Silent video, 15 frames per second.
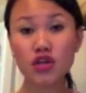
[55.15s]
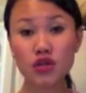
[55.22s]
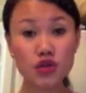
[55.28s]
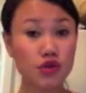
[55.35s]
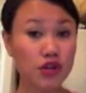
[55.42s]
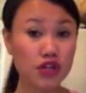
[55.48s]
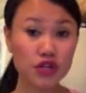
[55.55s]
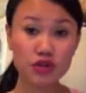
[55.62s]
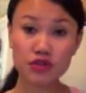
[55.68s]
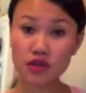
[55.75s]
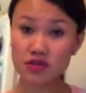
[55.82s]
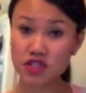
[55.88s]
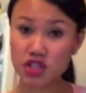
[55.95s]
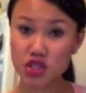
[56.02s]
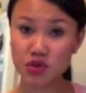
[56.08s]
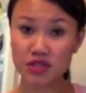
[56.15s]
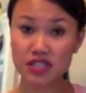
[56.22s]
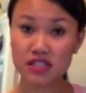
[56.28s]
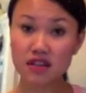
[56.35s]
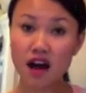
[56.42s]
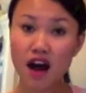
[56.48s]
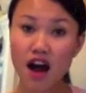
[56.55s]
You can use those into a
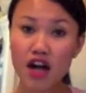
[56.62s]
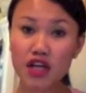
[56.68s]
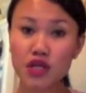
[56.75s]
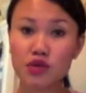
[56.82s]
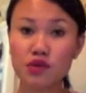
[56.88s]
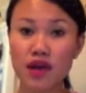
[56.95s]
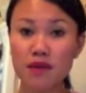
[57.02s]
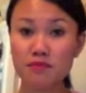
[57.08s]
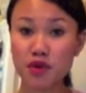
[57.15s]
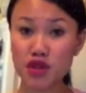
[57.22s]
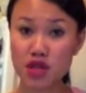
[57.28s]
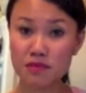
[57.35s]
stock. You can put